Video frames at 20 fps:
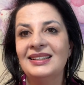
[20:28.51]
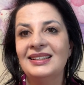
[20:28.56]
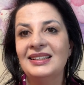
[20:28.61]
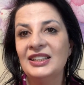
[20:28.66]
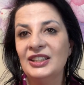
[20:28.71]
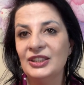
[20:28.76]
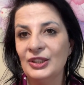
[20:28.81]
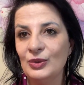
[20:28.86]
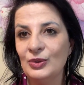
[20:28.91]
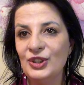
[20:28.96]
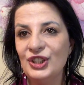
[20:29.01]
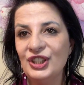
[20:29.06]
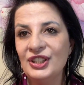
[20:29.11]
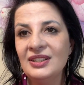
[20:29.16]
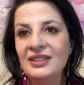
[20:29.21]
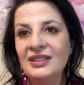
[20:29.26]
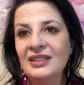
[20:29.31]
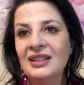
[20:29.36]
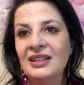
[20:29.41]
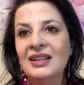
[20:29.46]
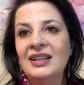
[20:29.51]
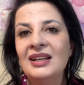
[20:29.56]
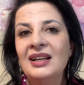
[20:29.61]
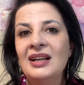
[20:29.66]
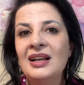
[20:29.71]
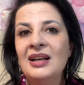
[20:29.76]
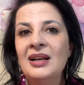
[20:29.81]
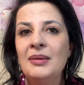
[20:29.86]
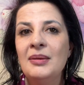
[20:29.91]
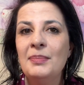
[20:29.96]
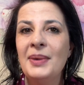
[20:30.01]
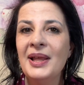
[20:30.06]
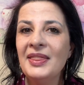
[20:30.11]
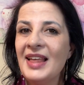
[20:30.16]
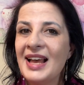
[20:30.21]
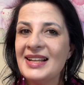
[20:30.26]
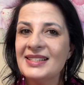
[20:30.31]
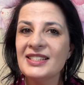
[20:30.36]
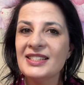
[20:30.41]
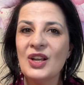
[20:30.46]
illusion, but
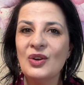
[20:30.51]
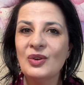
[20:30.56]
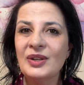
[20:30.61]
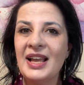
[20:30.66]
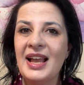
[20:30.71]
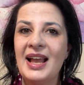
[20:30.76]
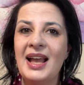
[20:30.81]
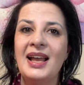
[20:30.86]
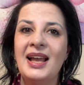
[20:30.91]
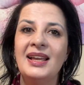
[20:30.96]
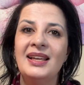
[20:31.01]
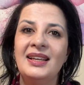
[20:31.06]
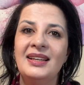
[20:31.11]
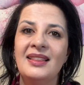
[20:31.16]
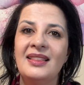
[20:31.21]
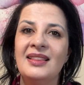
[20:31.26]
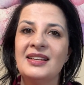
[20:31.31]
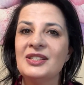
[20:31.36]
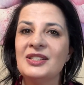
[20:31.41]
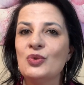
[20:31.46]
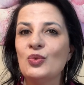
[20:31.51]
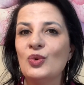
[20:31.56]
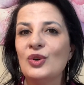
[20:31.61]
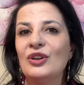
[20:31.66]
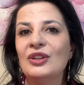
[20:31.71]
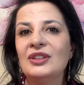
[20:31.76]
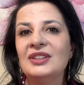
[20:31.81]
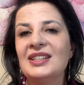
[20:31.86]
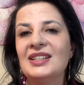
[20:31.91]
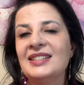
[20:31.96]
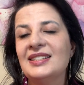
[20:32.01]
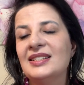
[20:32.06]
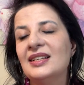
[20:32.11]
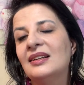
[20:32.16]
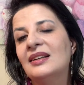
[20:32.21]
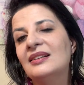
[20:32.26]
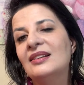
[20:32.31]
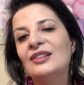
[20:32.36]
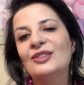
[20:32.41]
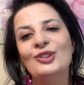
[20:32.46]
that's okay. This world is an
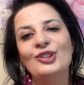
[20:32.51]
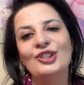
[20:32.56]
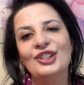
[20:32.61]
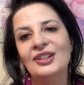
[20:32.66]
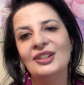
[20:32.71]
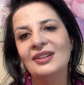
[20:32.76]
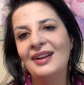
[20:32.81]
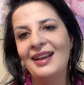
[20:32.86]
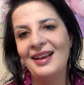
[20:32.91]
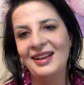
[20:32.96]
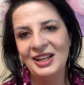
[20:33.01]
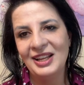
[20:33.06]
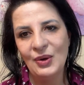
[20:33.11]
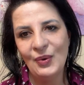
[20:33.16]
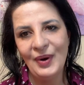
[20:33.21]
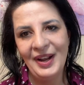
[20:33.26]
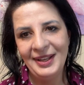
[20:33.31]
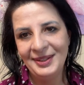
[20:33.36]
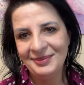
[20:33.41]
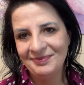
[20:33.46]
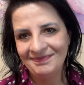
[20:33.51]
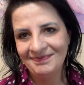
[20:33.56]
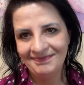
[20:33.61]
illusion anyway.